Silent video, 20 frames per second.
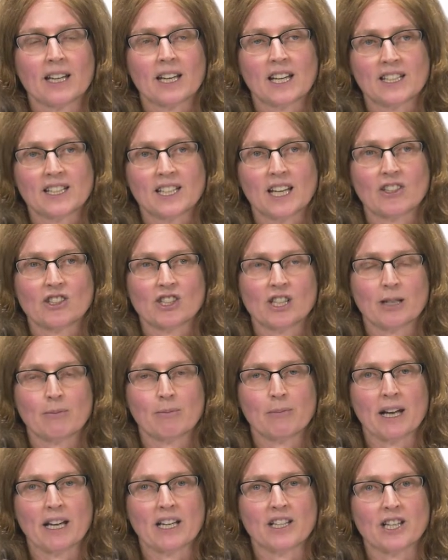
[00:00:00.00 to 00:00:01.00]
It's actually
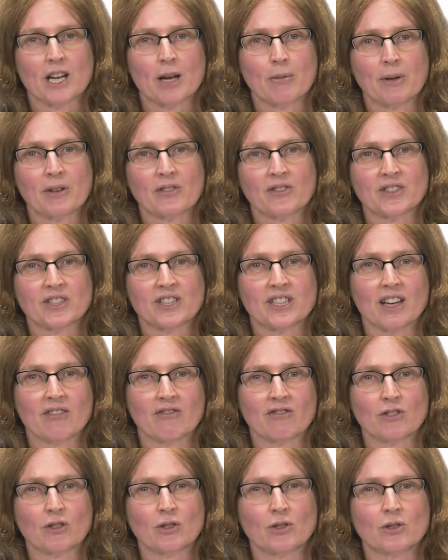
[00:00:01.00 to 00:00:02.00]
made up of
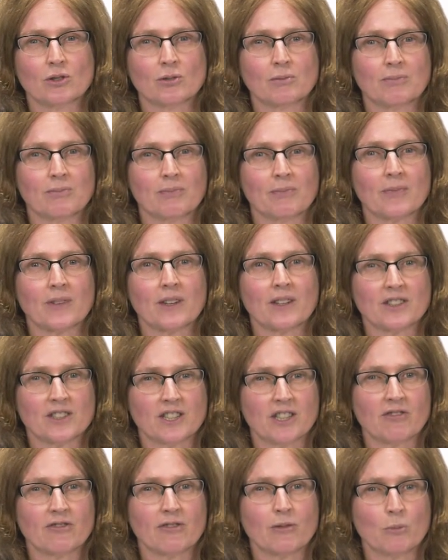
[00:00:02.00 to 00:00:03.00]
several
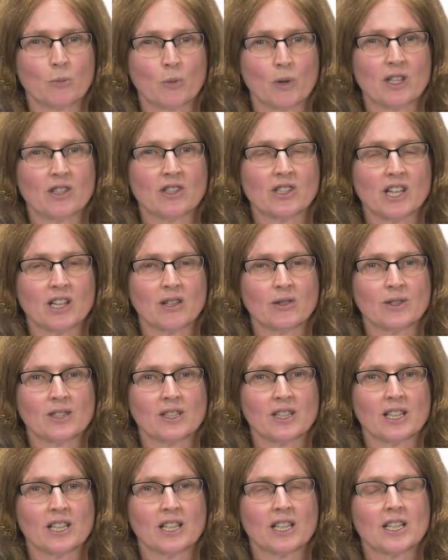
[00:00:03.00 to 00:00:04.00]
different windows,